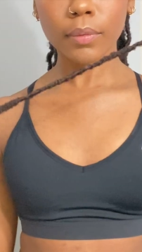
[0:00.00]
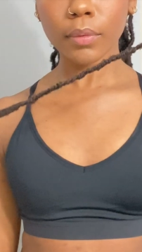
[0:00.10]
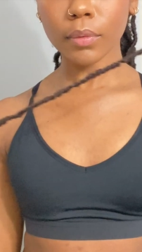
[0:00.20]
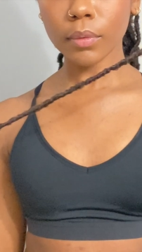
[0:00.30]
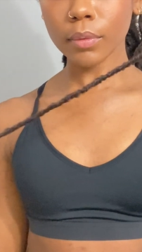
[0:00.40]
After
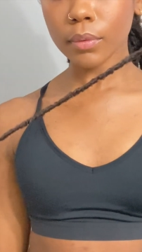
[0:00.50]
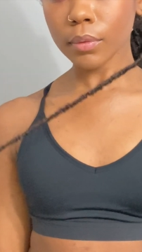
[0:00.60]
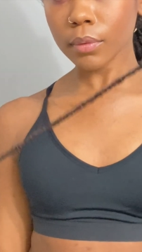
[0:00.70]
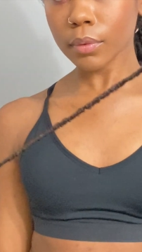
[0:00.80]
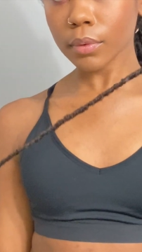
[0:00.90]
that, I'm
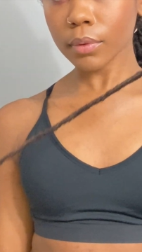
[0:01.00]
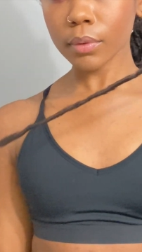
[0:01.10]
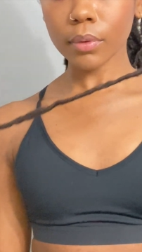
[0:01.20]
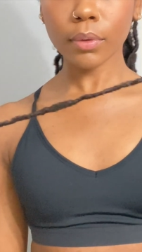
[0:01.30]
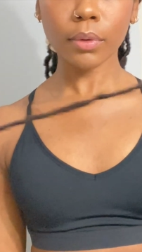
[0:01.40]
taking
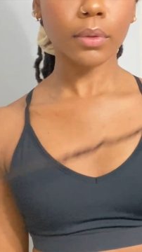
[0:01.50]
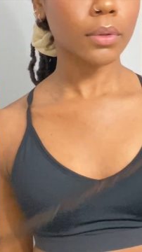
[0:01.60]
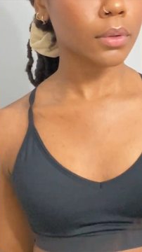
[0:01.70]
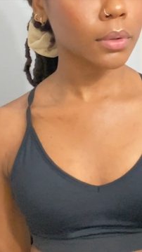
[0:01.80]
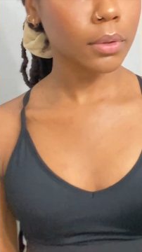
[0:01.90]
the
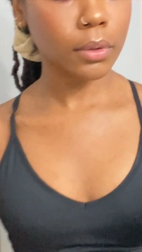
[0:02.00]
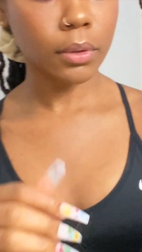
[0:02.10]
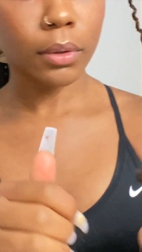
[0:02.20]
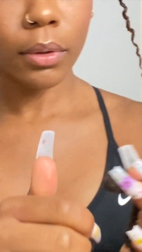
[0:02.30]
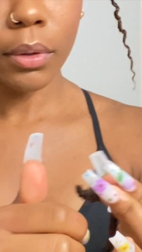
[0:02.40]
individual
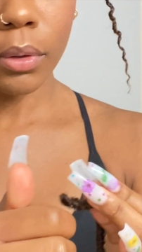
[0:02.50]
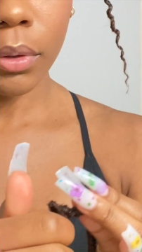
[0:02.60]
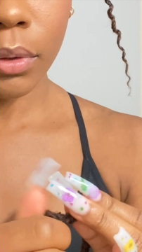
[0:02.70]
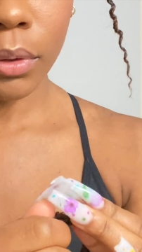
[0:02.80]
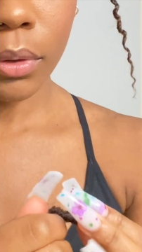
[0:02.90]
lock
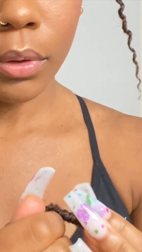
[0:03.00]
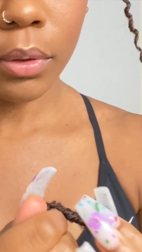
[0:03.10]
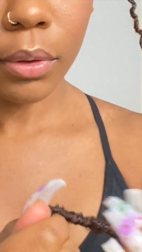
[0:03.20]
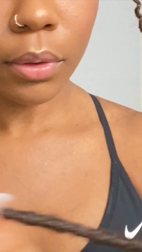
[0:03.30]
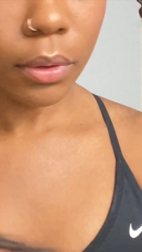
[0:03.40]

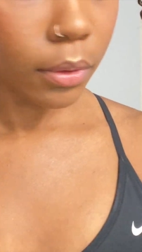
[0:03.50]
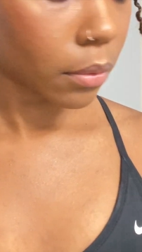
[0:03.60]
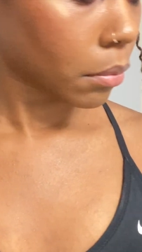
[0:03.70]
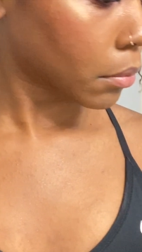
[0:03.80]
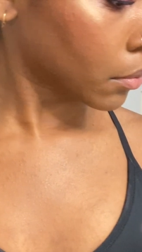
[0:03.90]
and I'm
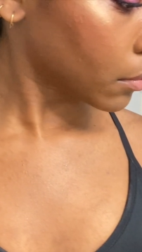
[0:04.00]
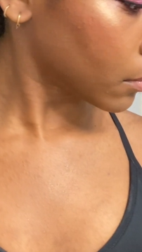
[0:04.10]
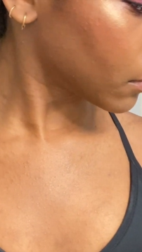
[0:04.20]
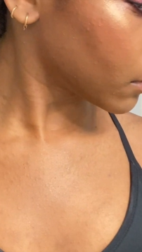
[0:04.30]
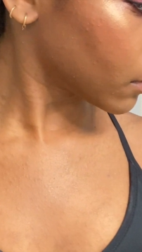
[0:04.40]

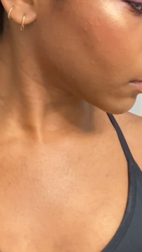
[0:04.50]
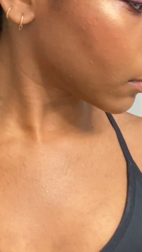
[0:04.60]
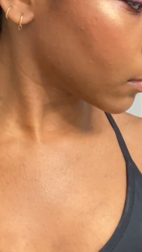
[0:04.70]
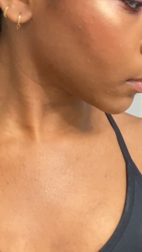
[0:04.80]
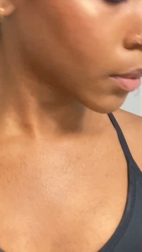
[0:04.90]
finding
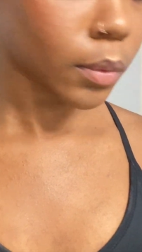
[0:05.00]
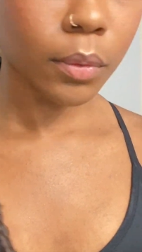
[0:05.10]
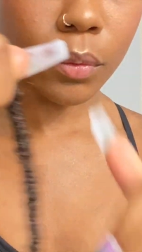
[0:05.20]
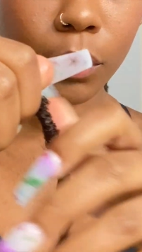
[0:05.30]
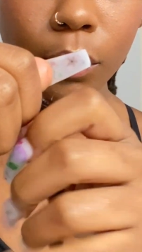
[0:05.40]
where the
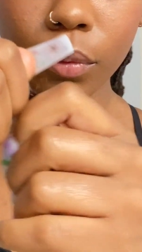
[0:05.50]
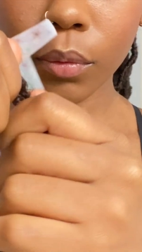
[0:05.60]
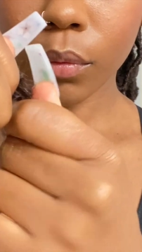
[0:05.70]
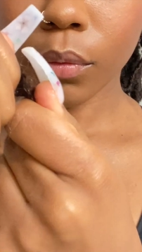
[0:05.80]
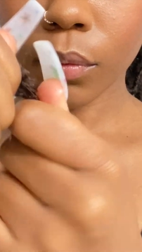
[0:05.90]
loop
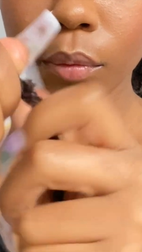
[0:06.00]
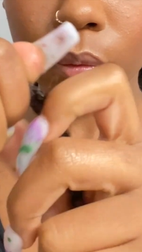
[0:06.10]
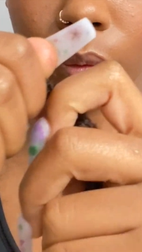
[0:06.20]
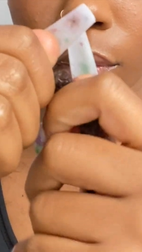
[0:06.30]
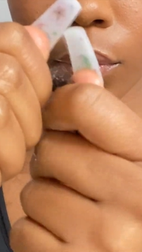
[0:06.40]
is
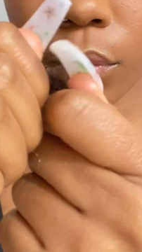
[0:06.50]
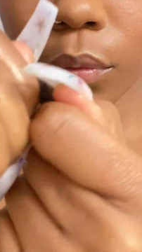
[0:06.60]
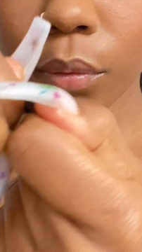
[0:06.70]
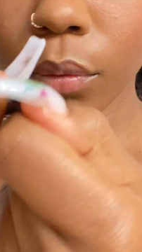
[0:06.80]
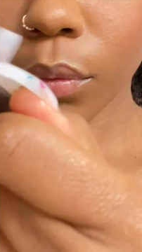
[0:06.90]
at the
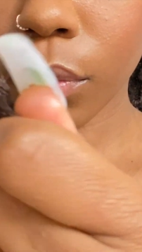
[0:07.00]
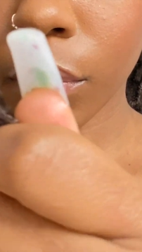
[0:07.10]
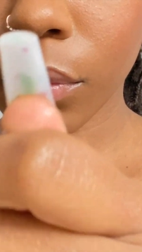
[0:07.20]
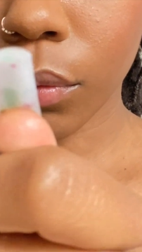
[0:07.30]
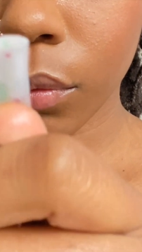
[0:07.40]
very
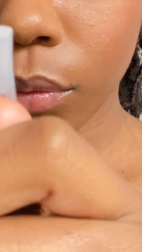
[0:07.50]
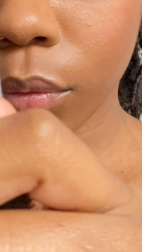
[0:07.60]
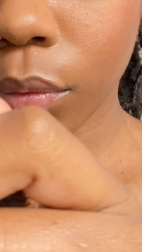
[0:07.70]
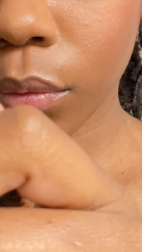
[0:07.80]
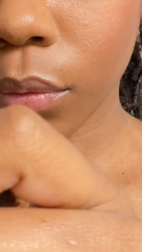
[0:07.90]
top right
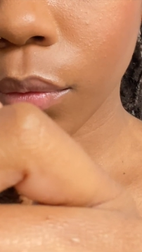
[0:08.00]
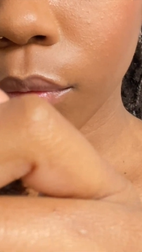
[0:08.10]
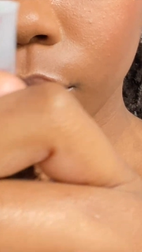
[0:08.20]
there.